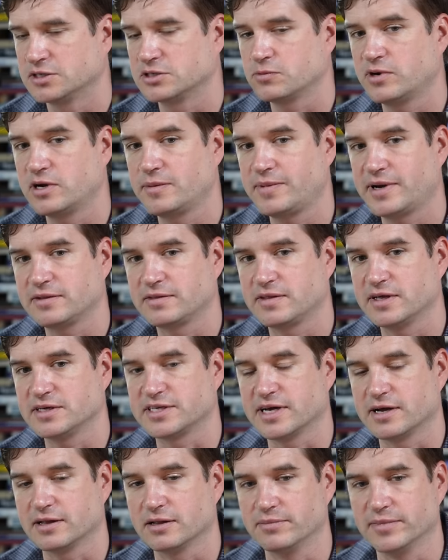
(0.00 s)
what about
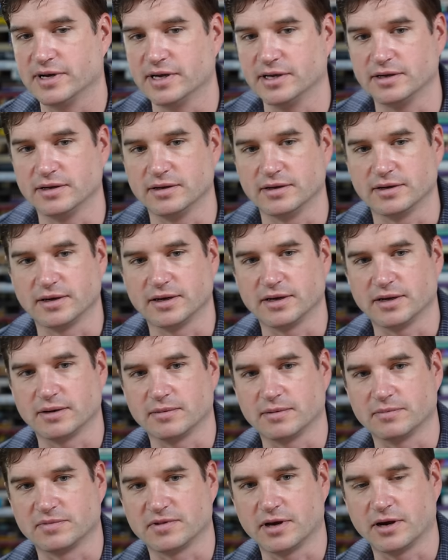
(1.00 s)
this element? And
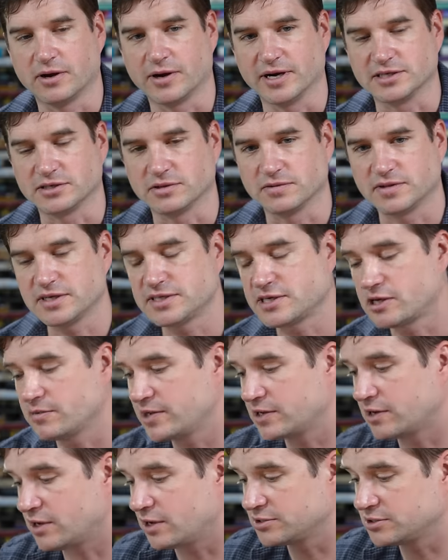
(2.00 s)
um, all right, so this
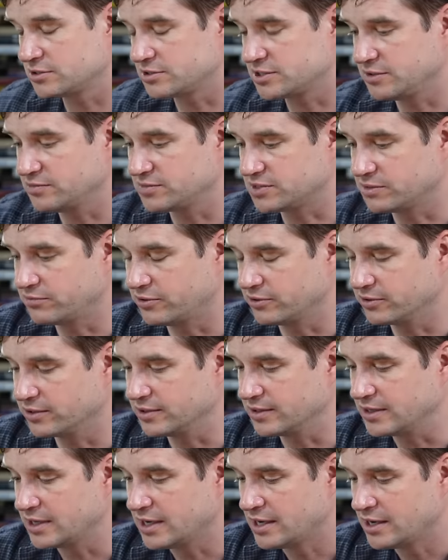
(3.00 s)
element also seems
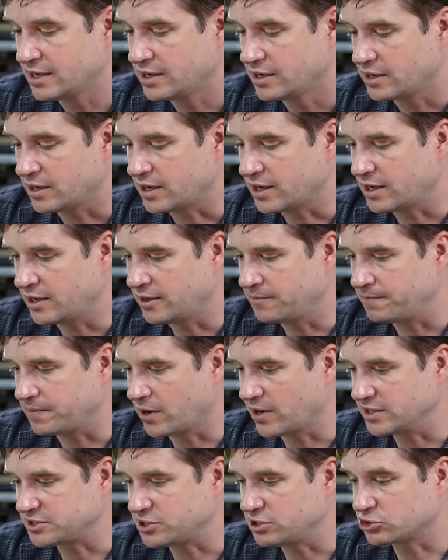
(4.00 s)
important. Um,
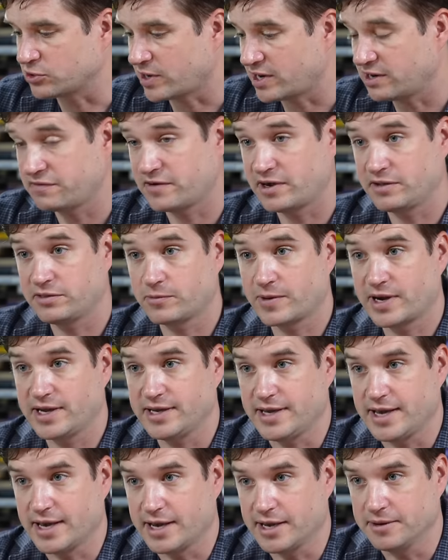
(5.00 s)
all right, so you're trying to find the
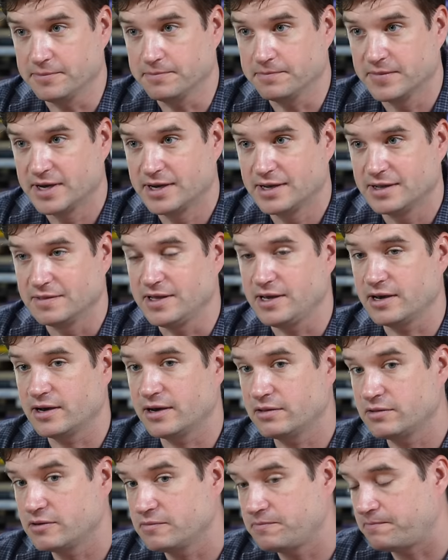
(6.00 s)
right game. The
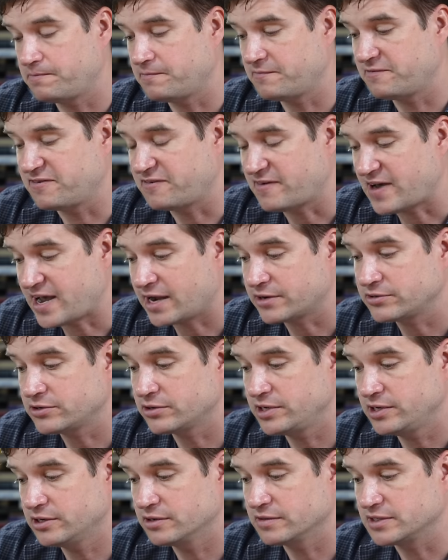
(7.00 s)
other factor
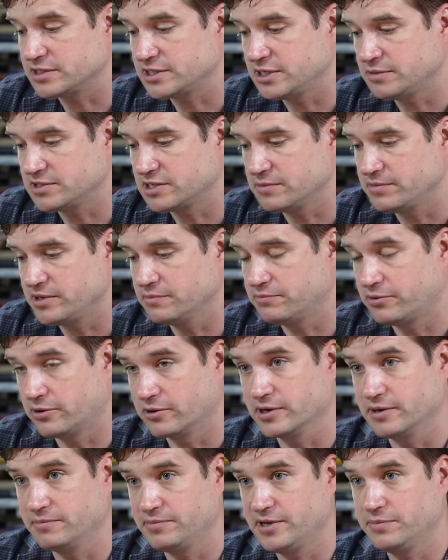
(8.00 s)
here that seems to be
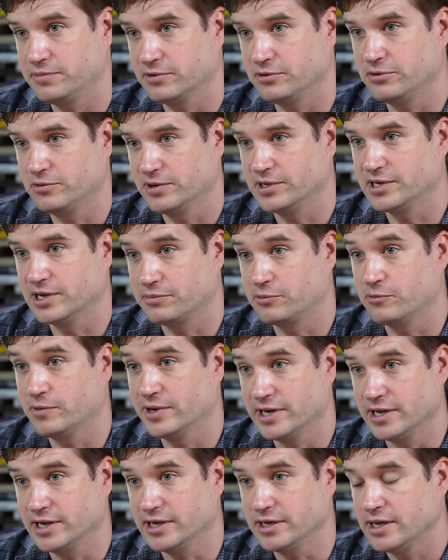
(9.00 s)
important in people who end up
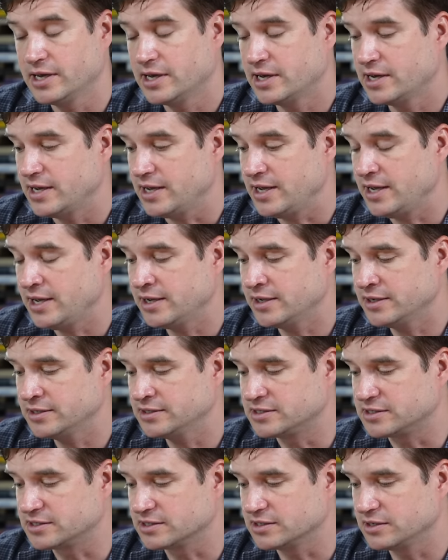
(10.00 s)
winning
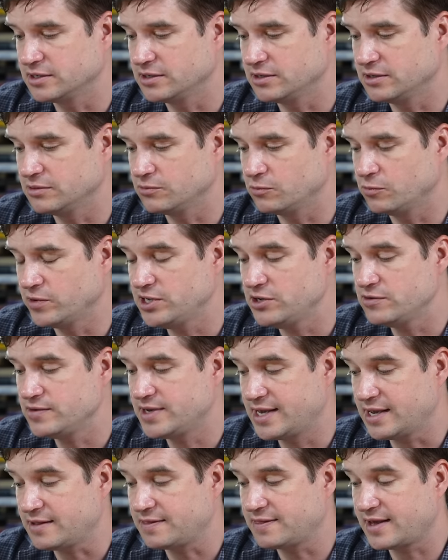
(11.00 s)
is when you
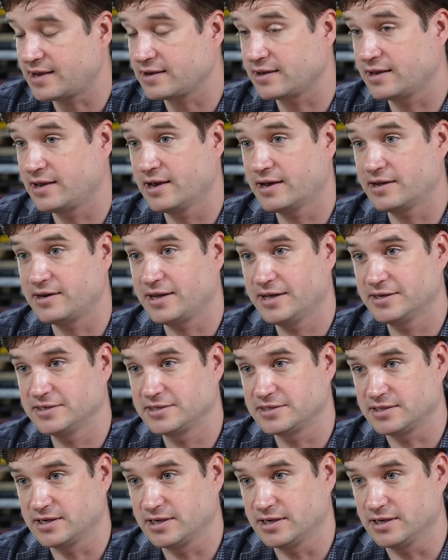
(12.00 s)
get that gut
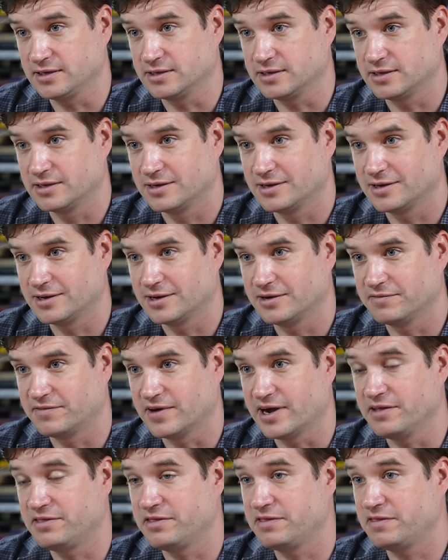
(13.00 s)
instinct of
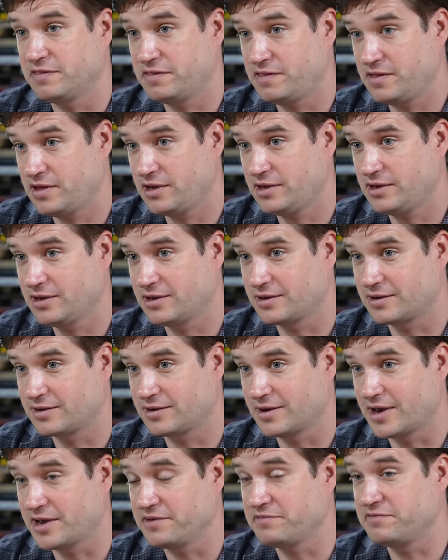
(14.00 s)
I think
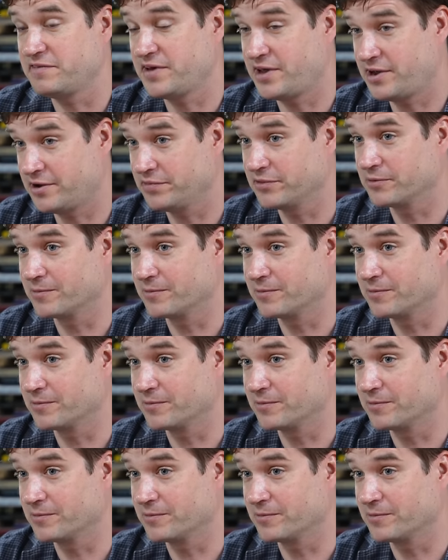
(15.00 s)
I found the